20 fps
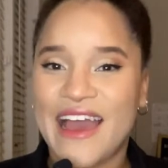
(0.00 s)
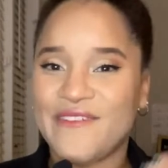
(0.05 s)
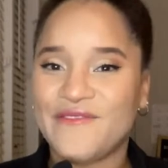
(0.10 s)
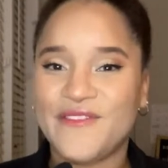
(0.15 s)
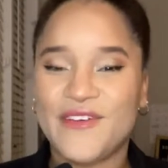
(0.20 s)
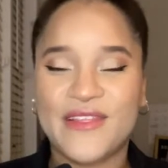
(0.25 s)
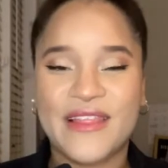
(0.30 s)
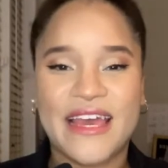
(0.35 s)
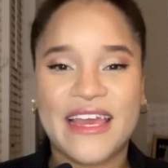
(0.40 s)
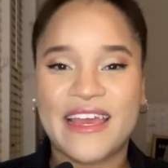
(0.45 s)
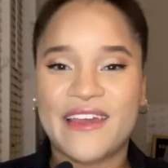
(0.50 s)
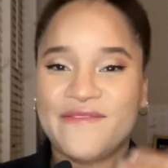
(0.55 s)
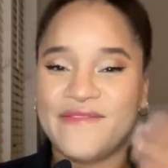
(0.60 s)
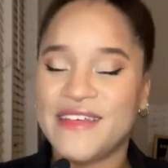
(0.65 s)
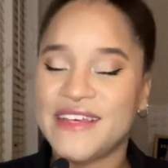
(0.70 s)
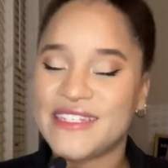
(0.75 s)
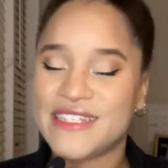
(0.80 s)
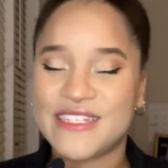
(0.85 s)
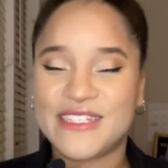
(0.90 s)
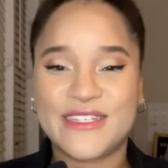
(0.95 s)
feel like if
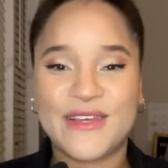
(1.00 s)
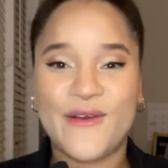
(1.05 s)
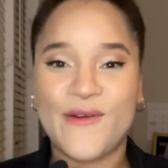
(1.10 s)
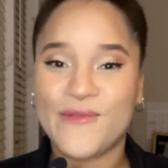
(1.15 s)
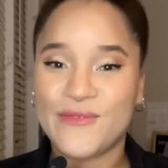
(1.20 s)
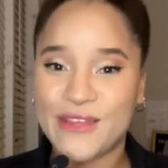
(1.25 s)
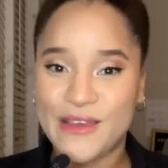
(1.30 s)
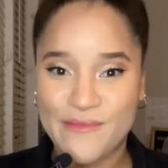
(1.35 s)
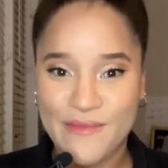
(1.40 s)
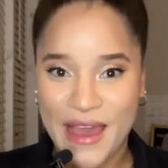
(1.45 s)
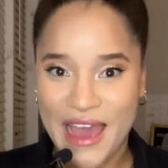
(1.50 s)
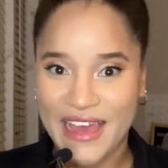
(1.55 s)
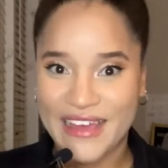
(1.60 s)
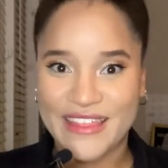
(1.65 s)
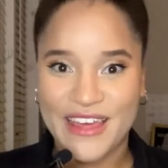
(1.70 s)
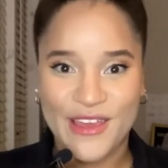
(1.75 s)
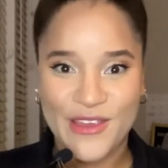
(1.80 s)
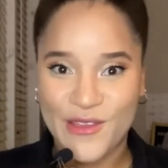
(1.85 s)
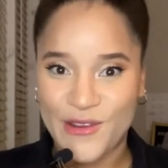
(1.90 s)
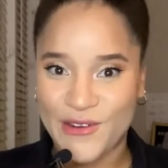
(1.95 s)
this is the only bag
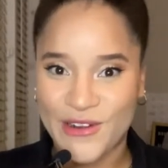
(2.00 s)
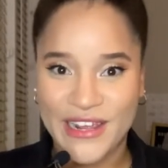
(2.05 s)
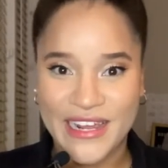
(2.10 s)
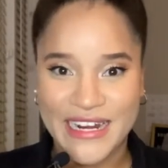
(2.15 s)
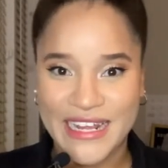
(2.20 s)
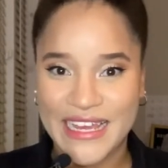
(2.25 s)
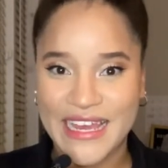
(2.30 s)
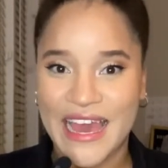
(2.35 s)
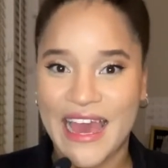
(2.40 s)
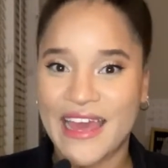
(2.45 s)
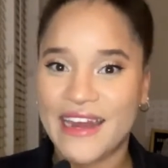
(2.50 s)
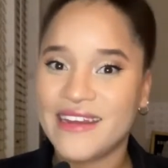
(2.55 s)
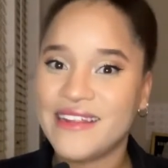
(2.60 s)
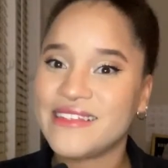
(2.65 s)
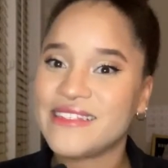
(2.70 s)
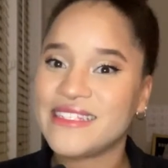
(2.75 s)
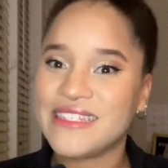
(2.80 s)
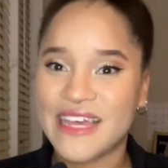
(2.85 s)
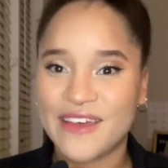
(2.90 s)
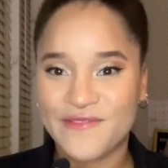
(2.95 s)
that you're gonna
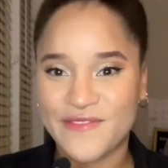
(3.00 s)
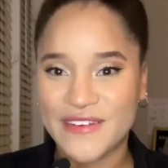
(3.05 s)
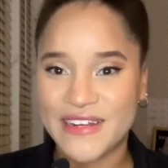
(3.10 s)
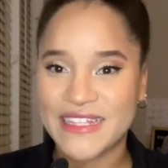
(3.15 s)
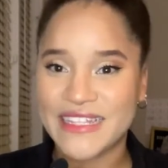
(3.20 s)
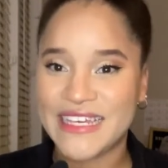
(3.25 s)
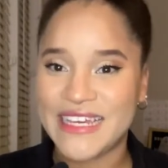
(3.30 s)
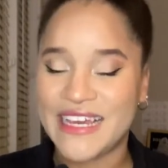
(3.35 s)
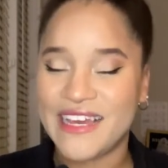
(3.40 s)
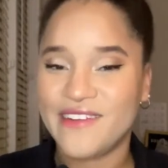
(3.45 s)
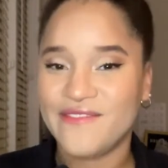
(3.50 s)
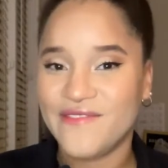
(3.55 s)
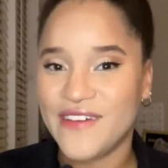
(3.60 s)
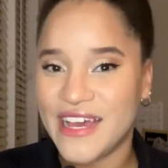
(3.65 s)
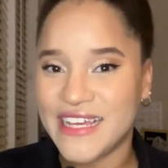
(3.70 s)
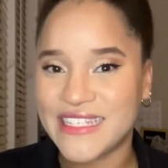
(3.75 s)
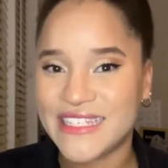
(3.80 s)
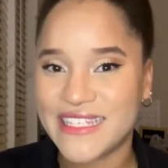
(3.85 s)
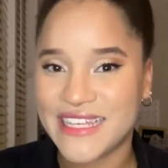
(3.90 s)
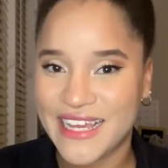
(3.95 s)
get, definitely
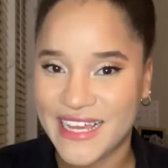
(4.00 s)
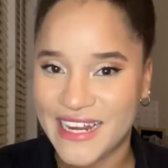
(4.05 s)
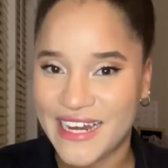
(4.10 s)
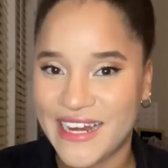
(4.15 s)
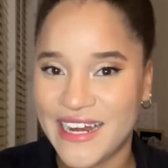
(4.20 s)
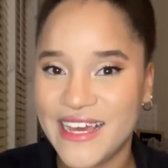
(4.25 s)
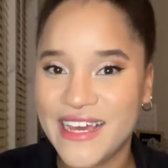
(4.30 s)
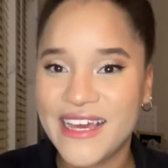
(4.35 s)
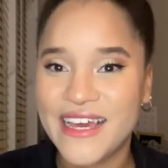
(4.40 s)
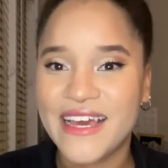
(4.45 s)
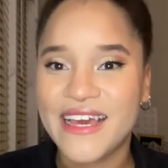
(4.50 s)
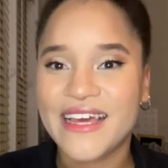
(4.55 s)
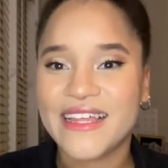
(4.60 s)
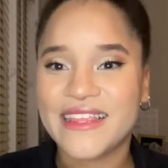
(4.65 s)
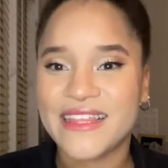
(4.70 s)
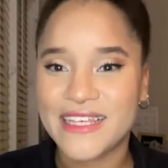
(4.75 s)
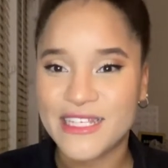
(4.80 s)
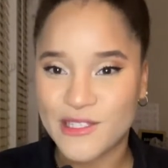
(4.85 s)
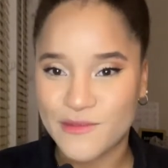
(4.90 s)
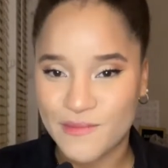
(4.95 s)
invest in
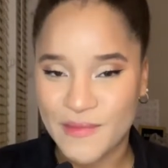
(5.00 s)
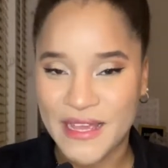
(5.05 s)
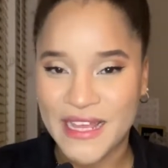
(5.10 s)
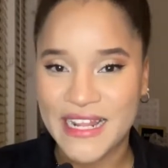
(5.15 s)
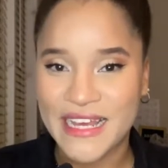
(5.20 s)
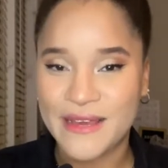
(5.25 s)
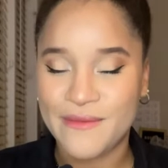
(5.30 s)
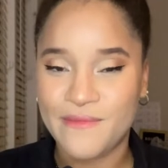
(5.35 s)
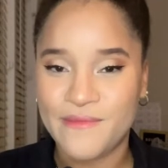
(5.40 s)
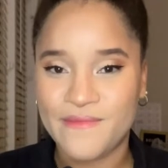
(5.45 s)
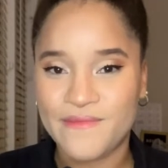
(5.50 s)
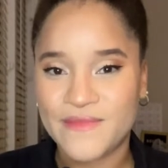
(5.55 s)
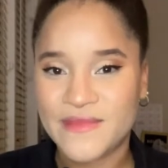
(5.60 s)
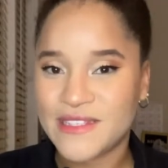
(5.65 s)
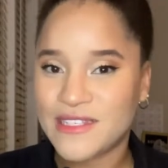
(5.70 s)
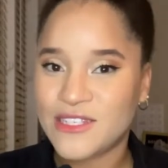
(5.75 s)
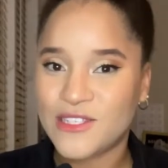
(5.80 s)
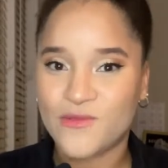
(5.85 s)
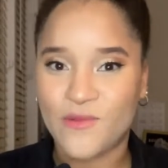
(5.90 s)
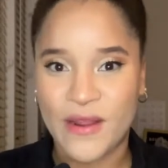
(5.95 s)
the Speedy
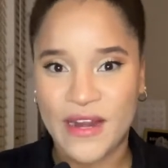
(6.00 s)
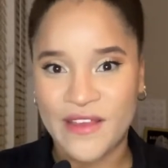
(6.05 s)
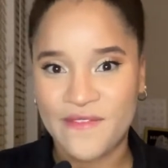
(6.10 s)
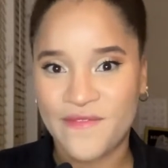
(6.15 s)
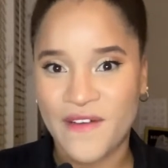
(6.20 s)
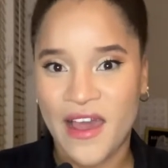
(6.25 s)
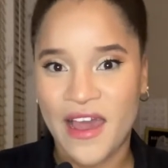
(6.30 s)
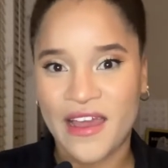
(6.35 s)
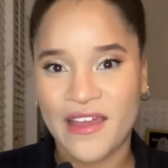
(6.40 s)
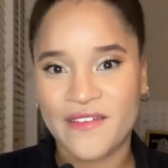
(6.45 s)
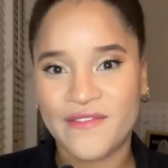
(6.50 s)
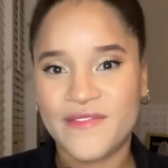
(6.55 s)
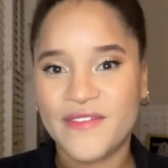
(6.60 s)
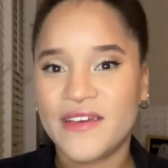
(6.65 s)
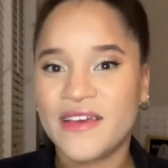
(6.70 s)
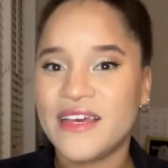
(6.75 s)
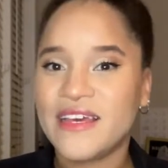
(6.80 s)
25.